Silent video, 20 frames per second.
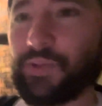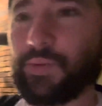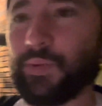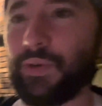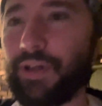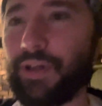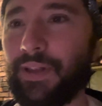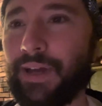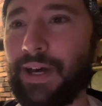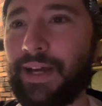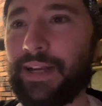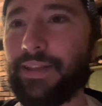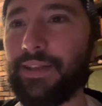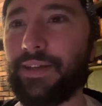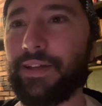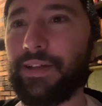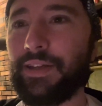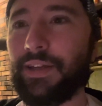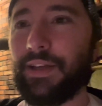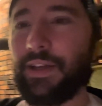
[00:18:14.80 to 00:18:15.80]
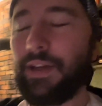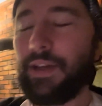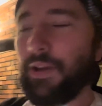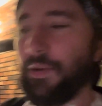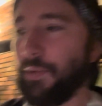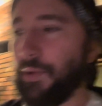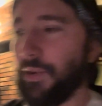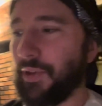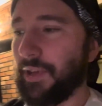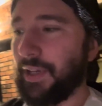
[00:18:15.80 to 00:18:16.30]
what a lot of the
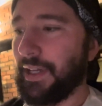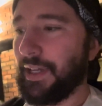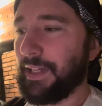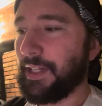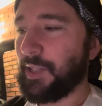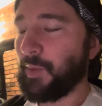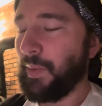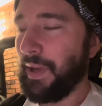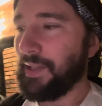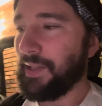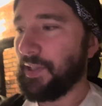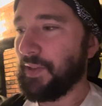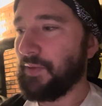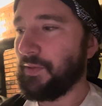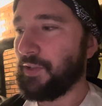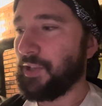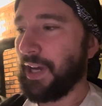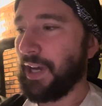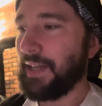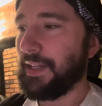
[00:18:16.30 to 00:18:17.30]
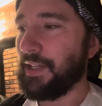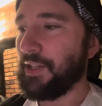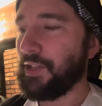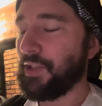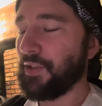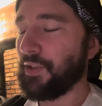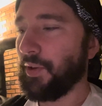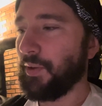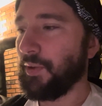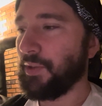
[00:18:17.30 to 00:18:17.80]
really inexpensive Chinese
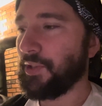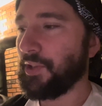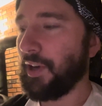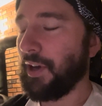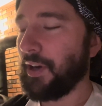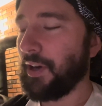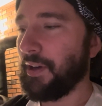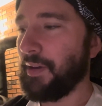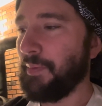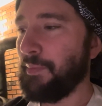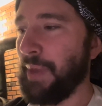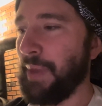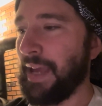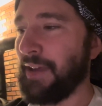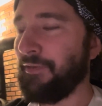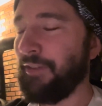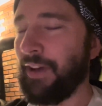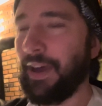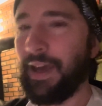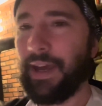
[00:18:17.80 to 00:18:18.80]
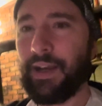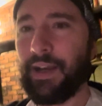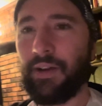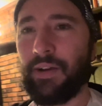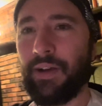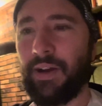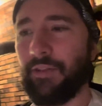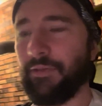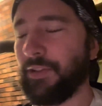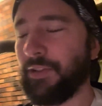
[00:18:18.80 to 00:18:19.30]
drones are, or Beifang, or
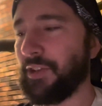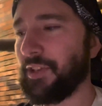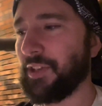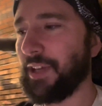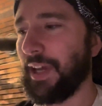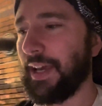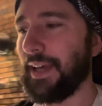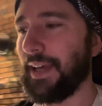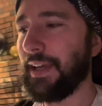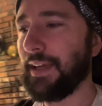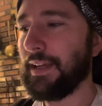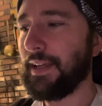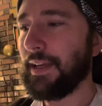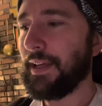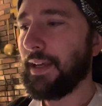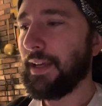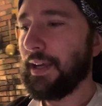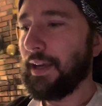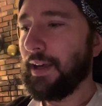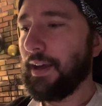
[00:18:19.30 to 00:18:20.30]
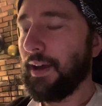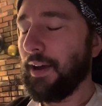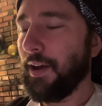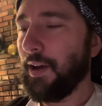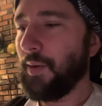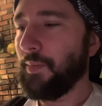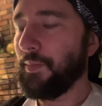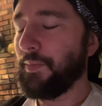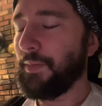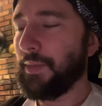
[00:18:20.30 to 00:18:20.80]
however you say it.
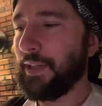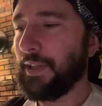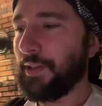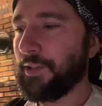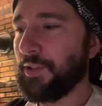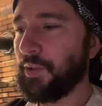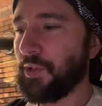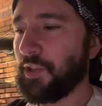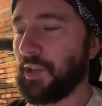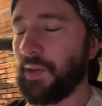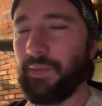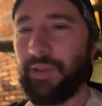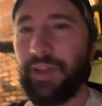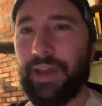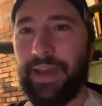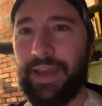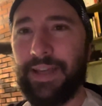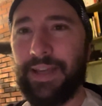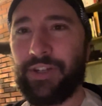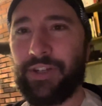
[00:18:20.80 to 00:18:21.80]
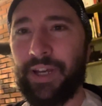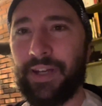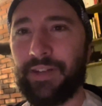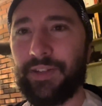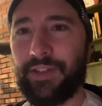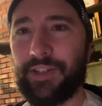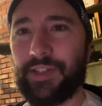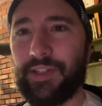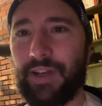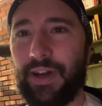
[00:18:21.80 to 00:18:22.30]
And it'll do some of the 8-channel
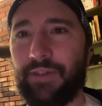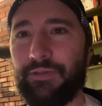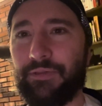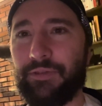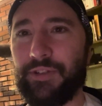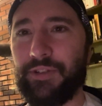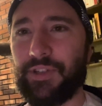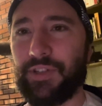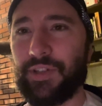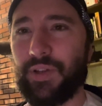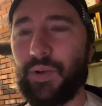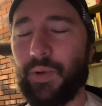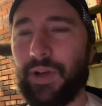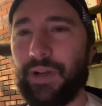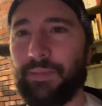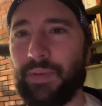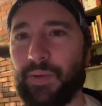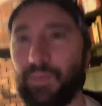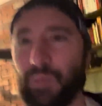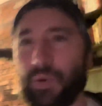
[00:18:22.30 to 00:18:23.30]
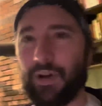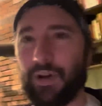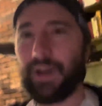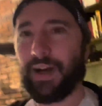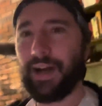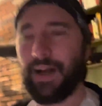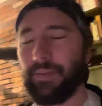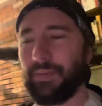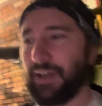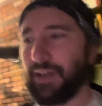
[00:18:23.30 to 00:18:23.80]
stuff, which is quite a bit more
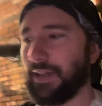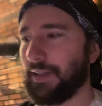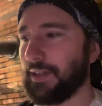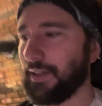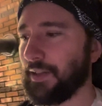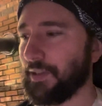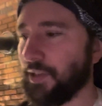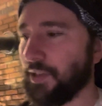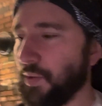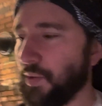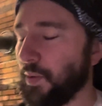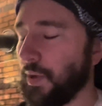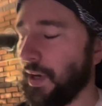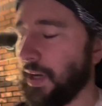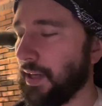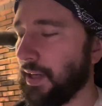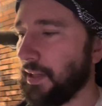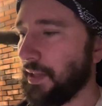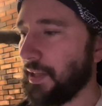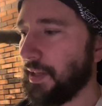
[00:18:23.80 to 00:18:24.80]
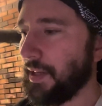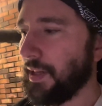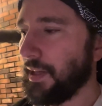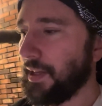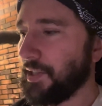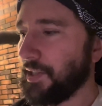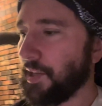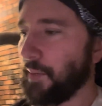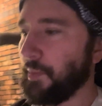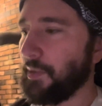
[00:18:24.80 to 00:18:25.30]
common. And it'll do
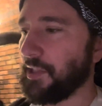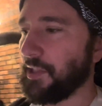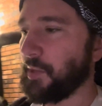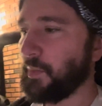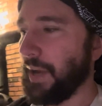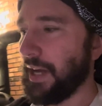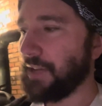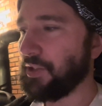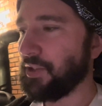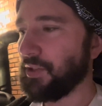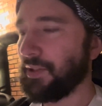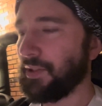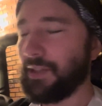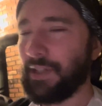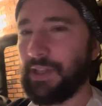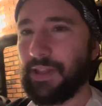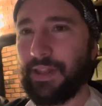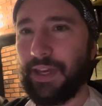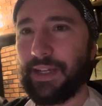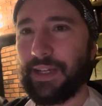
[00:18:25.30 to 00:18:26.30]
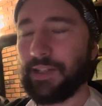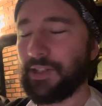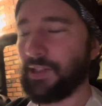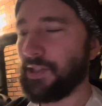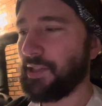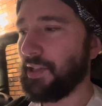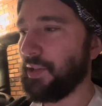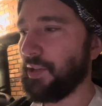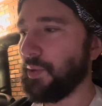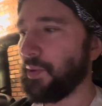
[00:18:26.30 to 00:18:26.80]
some of the specialty things
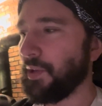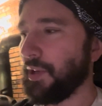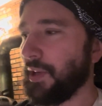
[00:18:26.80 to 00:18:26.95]
too.